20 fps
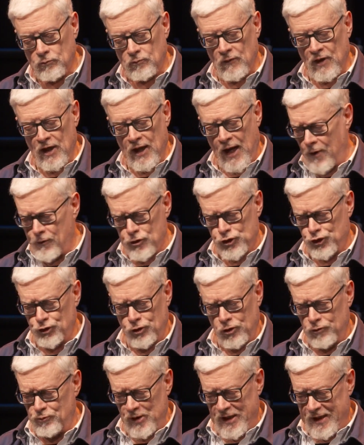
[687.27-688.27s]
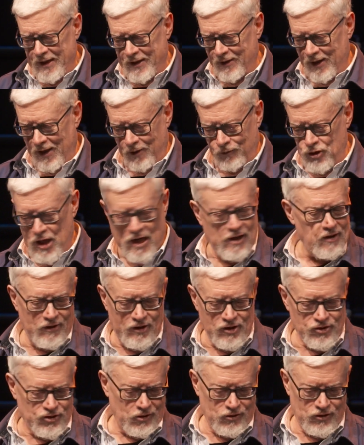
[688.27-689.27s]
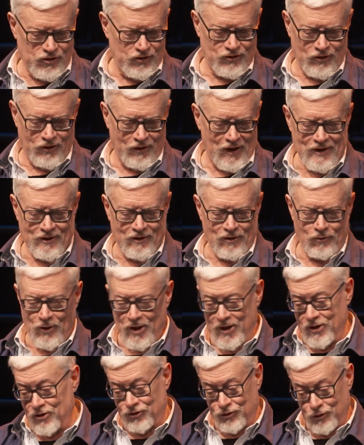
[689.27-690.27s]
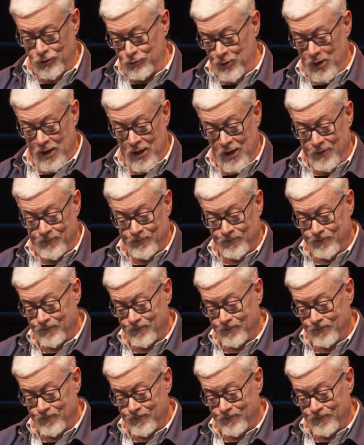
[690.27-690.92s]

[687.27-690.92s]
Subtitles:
and how it should be, and how none of the churches are like the way it should be.